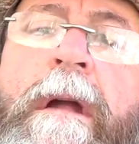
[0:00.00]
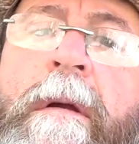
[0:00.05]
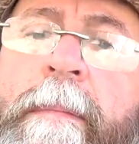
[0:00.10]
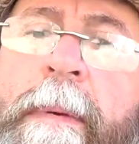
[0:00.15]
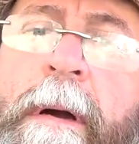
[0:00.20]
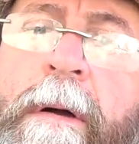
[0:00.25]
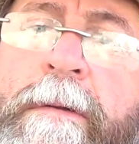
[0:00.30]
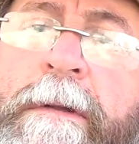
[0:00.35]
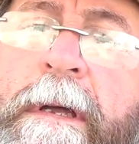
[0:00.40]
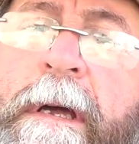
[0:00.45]

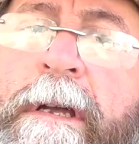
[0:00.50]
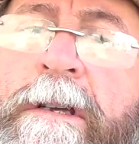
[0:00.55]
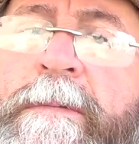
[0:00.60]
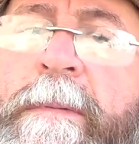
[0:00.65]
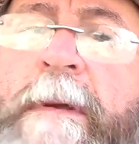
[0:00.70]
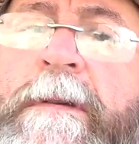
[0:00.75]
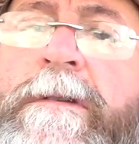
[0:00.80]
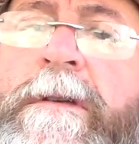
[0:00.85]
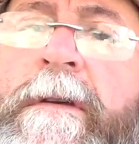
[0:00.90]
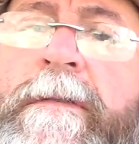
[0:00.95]
about that,
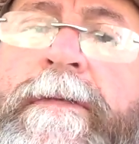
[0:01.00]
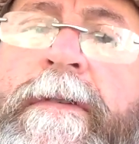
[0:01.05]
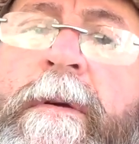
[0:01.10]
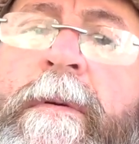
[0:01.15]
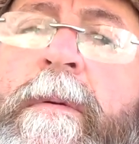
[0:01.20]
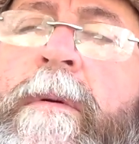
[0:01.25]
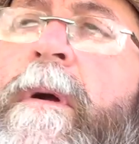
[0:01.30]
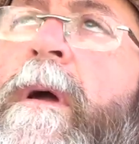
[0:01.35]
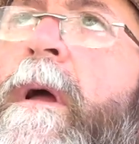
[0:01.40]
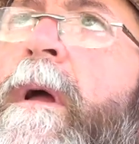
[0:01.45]
especially if
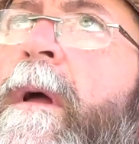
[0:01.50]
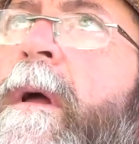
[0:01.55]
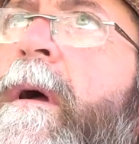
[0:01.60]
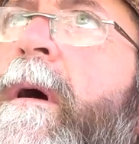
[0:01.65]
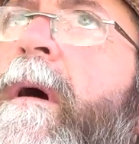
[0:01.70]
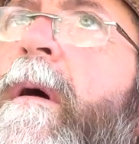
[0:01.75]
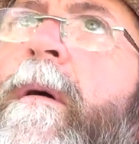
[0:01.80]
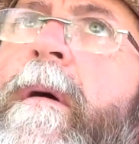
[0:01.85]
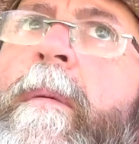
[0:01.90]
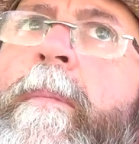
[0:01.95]
you
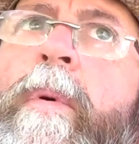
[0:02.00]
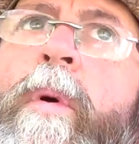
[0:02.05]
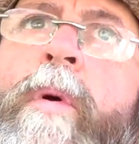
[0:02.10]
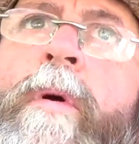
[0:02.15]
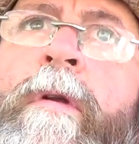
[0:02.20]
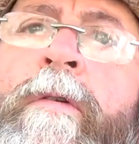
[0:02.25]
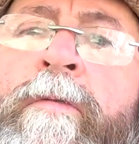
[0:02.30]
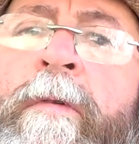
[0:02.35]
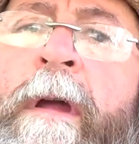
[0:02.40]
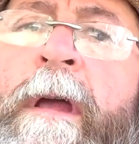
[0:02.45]
uh, are
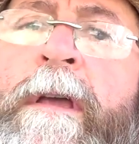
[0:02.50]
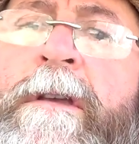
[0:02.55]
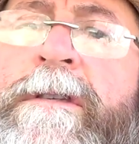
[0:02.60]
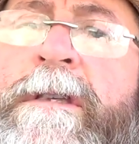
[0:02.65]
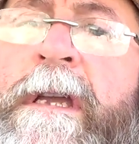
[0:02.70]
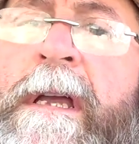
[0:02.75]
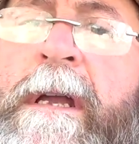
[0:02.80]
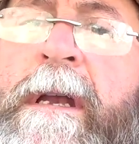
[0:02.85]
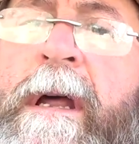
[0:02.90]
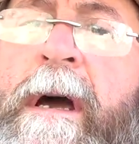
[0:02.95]
born and
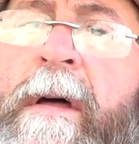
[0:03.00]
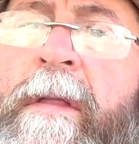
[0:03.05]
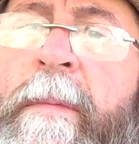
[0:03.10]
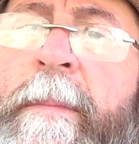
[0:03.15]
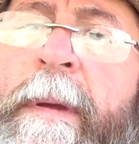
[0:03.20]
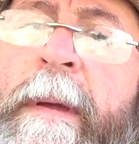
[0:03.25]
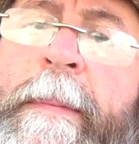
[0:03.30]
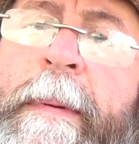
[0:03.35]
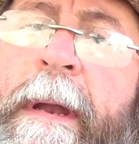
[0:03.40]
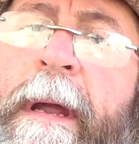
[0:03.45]
raised here. Now, the
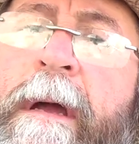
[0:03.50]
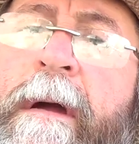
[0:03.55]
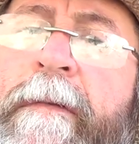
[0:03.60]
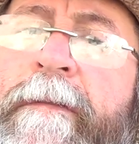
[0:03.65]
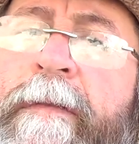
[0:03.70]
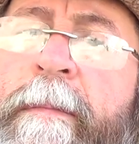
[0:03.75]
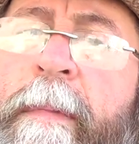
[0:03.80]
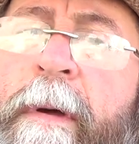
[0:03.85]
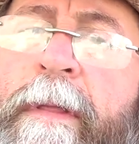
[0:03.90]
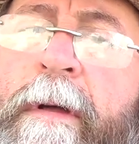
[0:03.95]
people that come
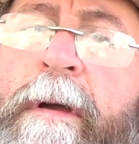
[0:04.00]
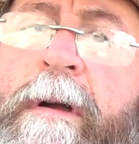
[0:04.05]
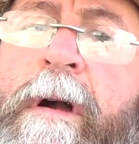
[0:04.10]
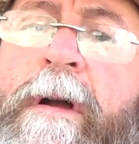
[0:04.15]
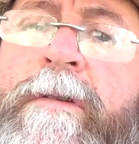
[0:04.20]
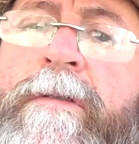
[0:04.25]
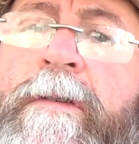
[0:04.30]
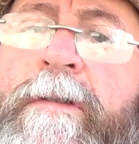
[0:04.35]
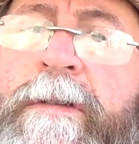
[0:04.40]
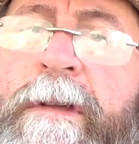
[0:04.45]
from other
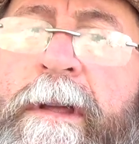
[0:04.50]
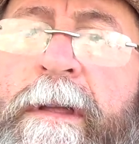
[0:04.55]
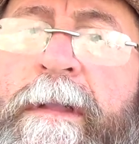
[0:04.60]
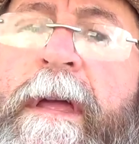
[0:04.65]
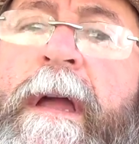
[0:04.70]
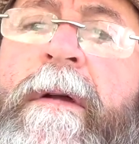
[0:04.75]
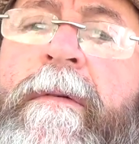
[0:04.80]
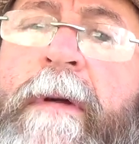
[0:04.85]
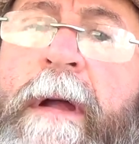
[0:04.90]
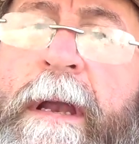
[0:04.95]
countries here,
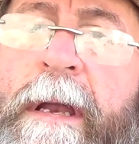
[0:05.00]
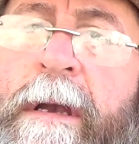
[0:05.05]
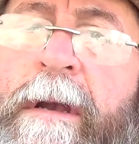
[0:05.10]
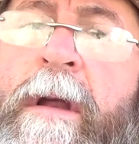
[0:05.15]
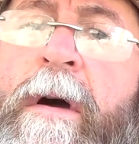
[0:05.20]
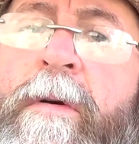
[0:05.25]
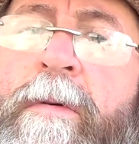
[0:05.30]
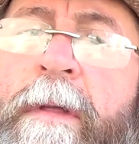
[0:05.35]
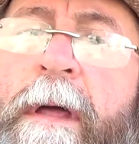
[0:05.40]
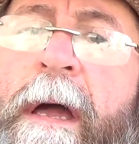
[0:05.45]
they already
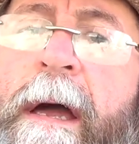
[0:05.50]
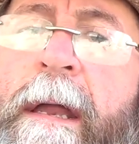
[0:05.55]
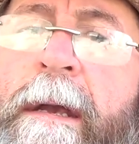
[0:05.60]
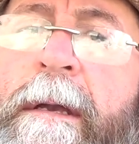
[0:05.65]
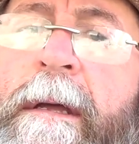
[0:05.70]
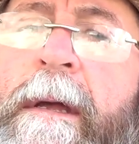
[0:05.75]
know that